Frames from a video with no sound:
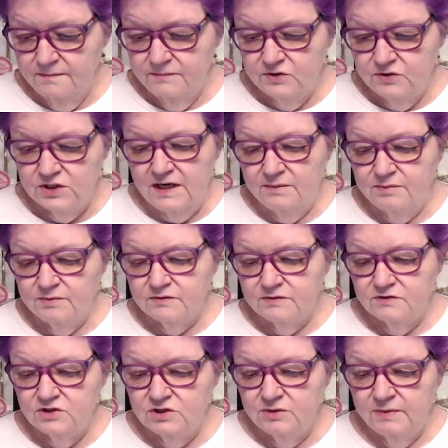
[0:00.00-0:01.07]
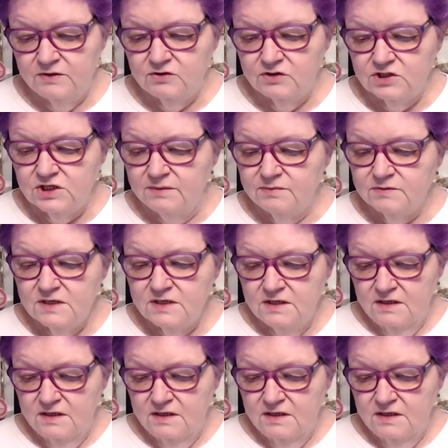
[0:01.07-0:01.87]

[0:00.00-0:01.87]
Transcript: shapes, geometric shapes,